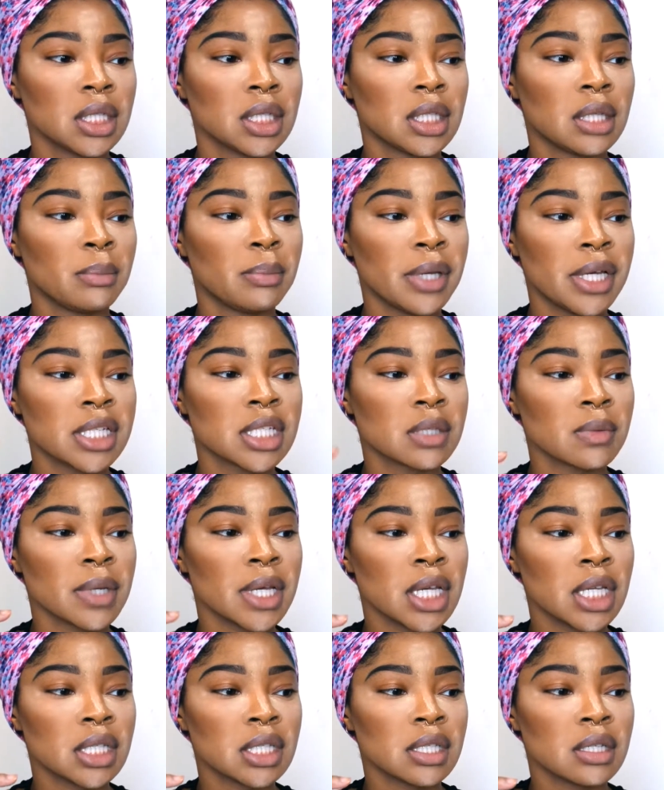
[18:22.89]
the best
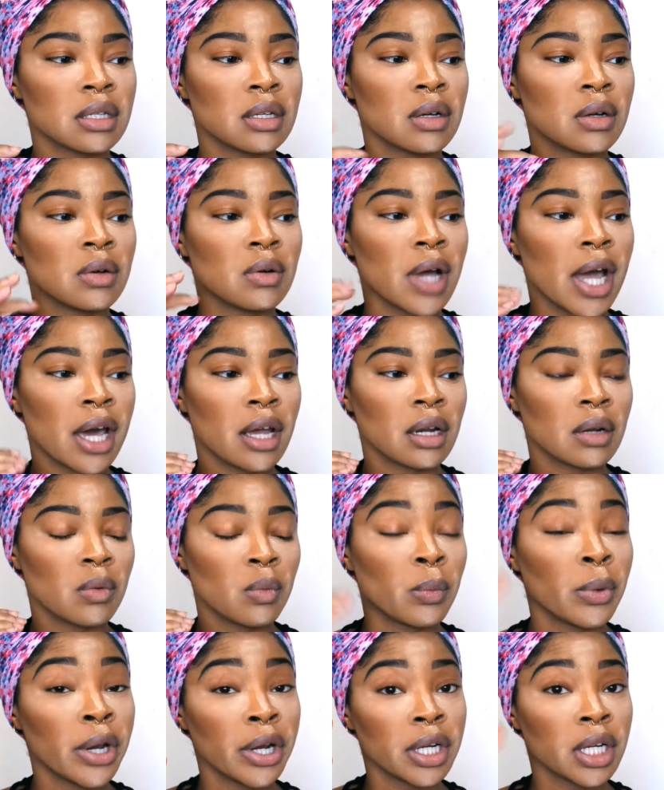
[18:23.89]
way to know
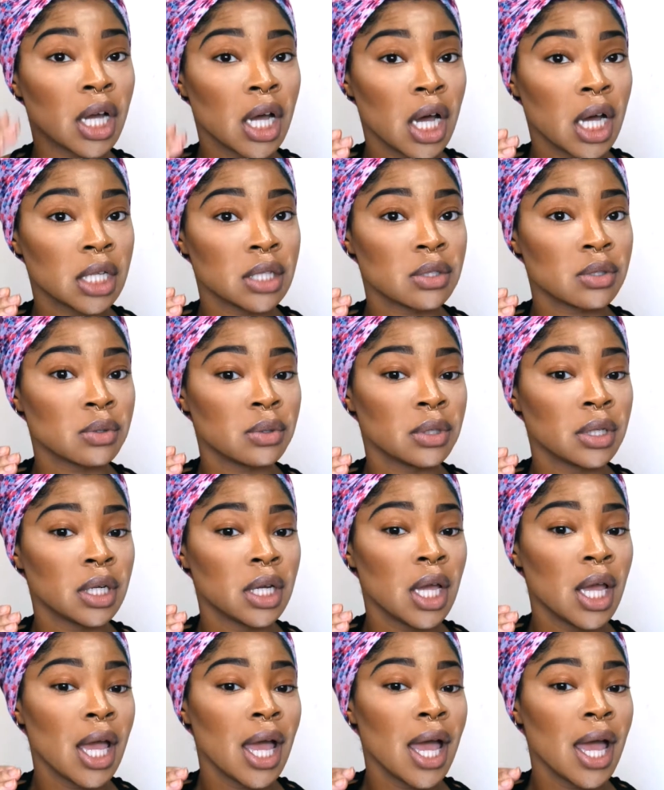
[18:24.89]
where to contour,